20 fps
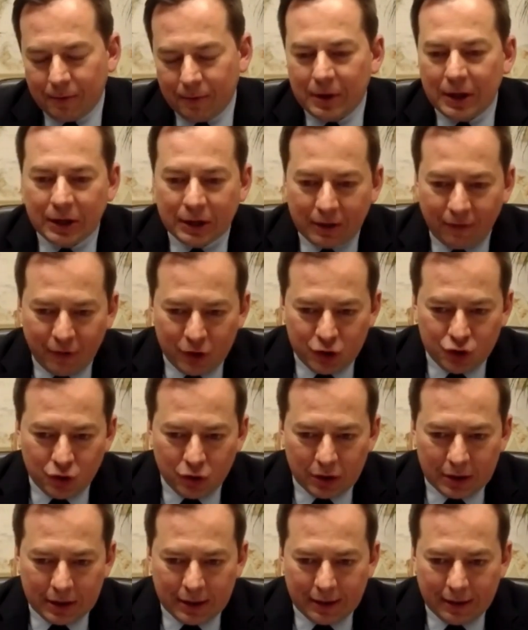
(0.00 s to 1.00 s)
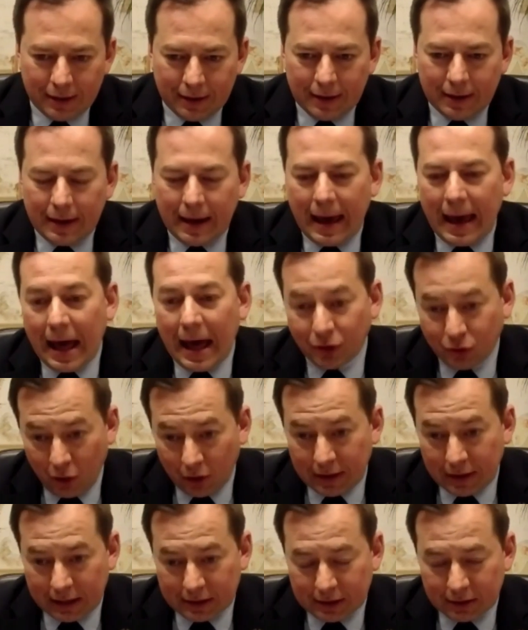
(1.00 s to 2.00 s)
individually and
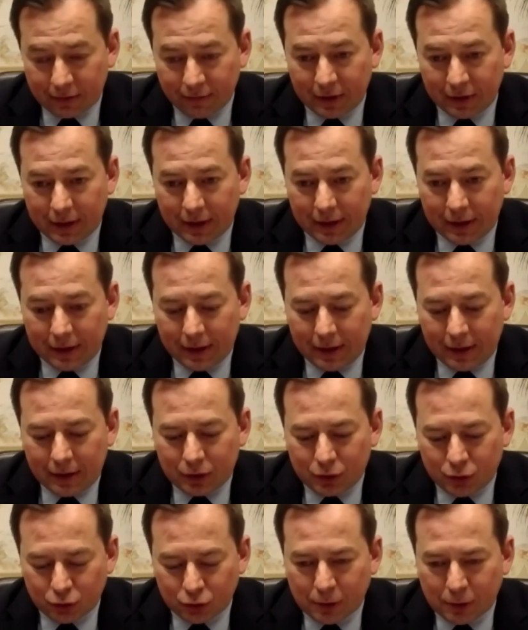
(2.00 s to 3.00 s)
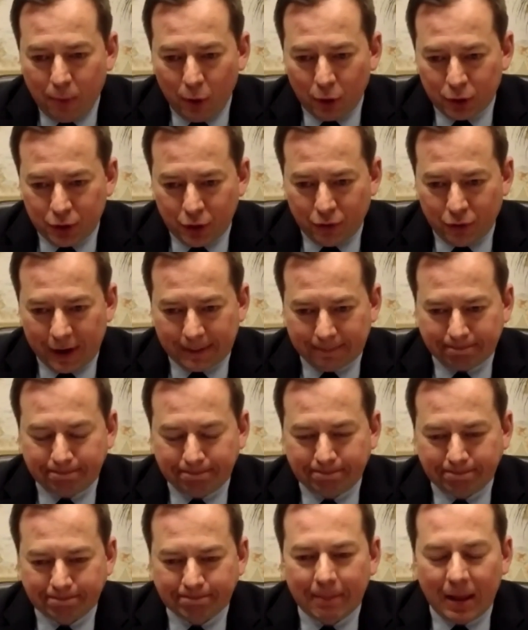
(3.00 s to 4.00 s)
collectively, to support Ukraine.
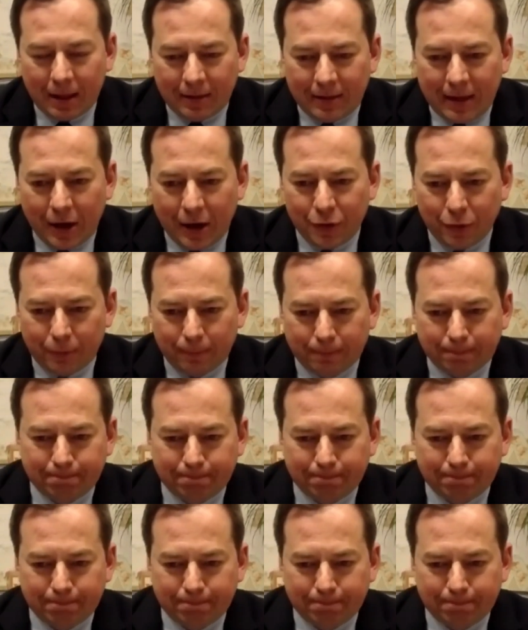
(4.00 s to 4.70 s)
Thank you.